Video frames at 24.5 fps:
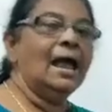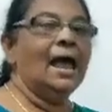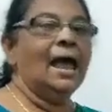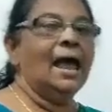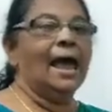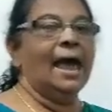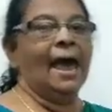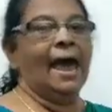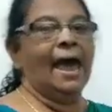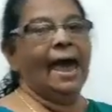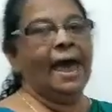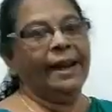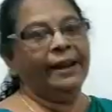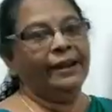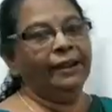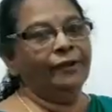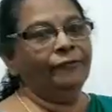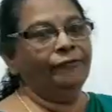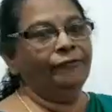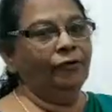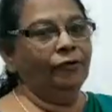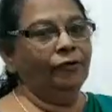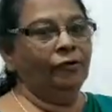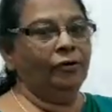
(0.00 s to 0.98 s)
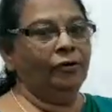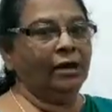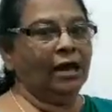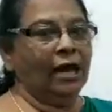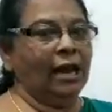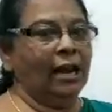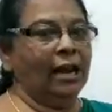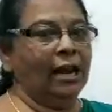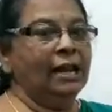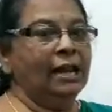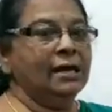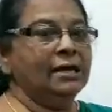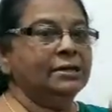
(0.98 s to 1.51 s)
and the
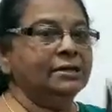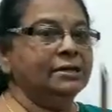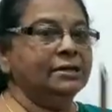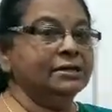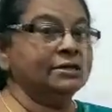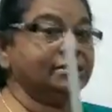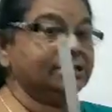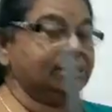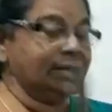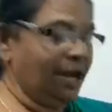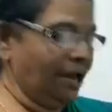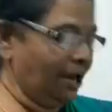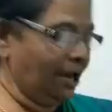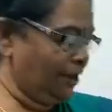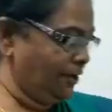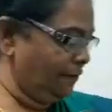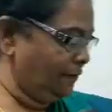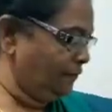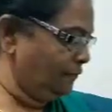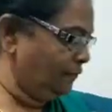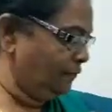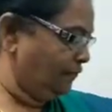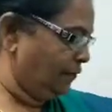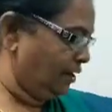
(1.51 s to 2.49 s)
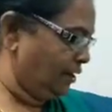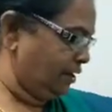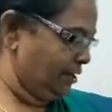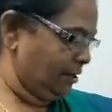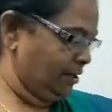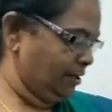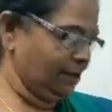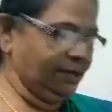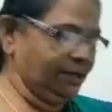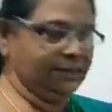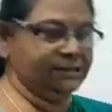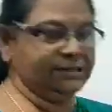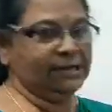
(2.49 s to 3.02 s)
plural the same
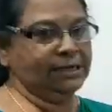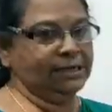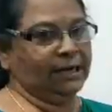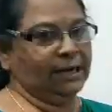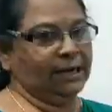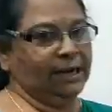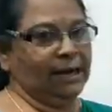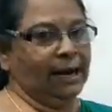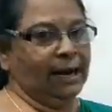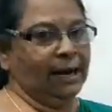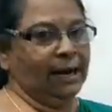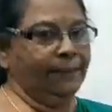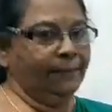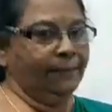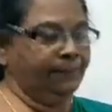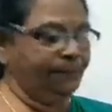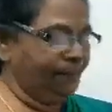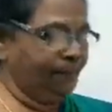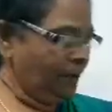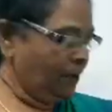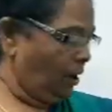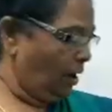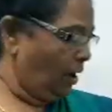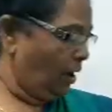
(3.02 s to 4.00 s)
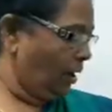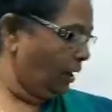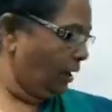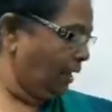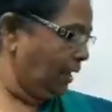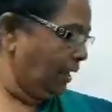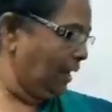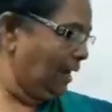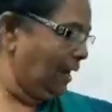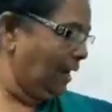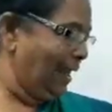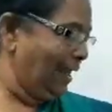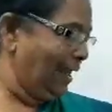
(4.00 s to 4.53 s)
word. Is it clear?
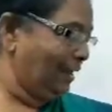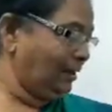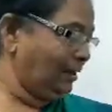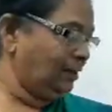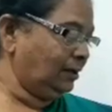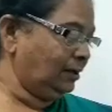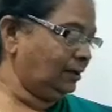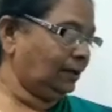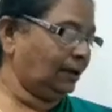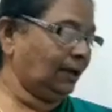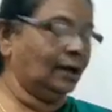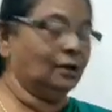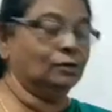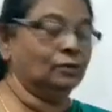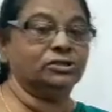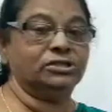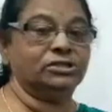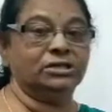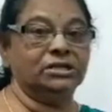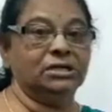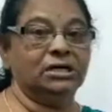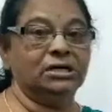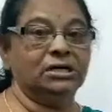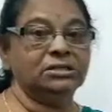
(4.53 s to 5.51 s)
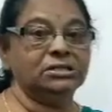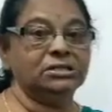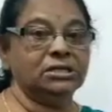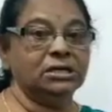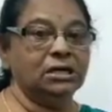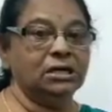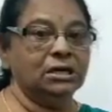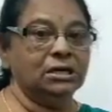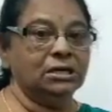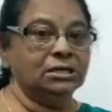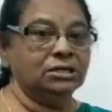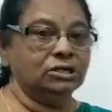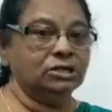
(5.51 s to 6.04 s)
Okay, like trousers,
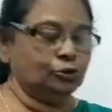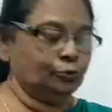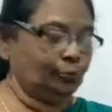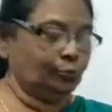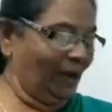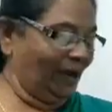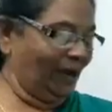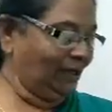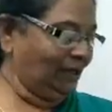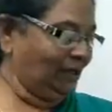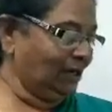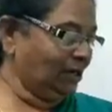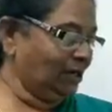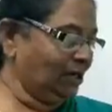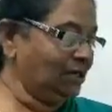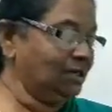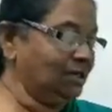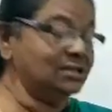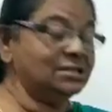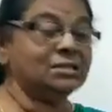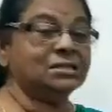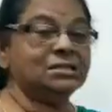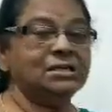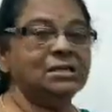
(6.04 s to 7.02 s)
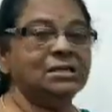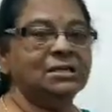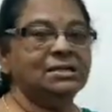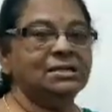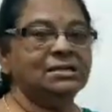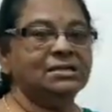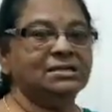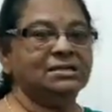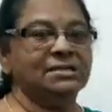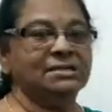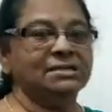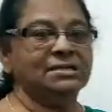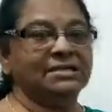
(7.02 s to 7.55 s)
spectacles,
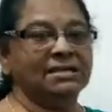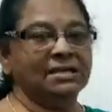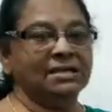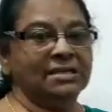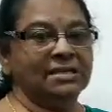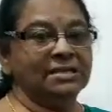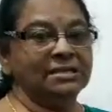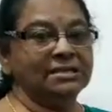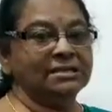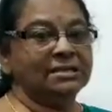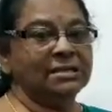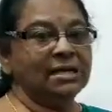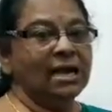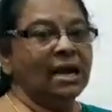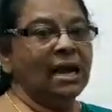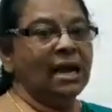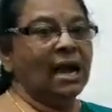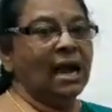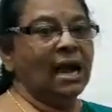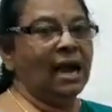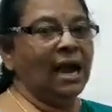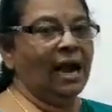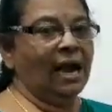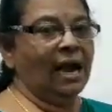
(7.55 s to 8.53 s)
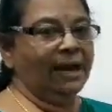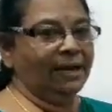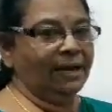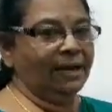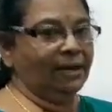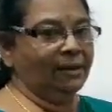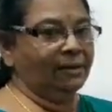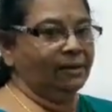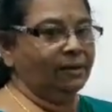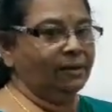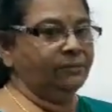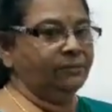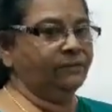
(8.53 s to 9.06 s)
scissors, and
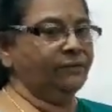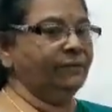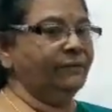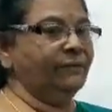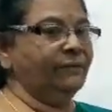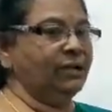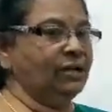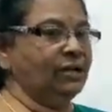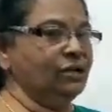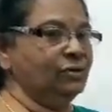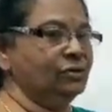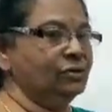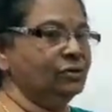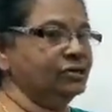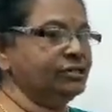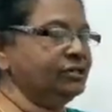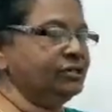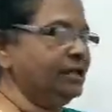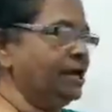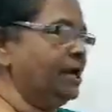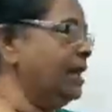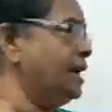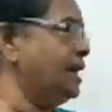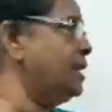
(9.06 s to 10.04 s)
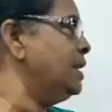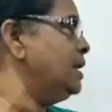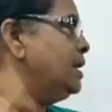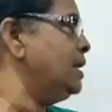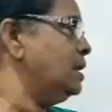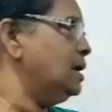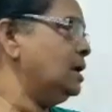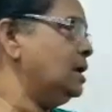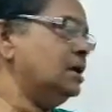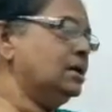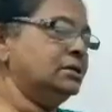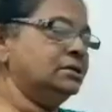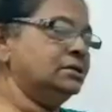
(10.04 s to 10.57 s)
we will use in
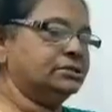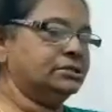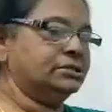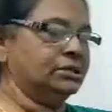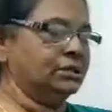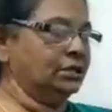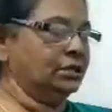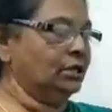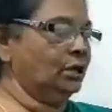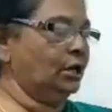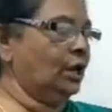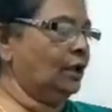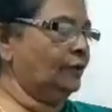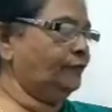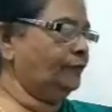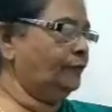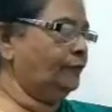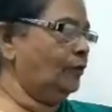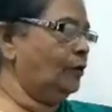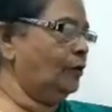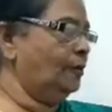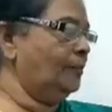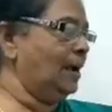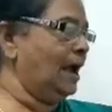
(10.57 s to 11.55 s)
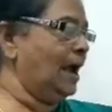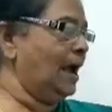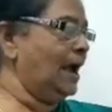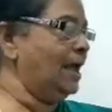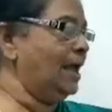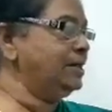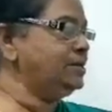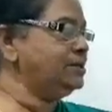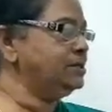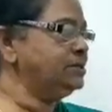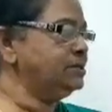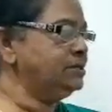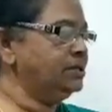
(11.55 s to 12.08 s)
singular form
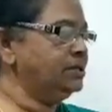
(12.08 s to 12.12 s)
and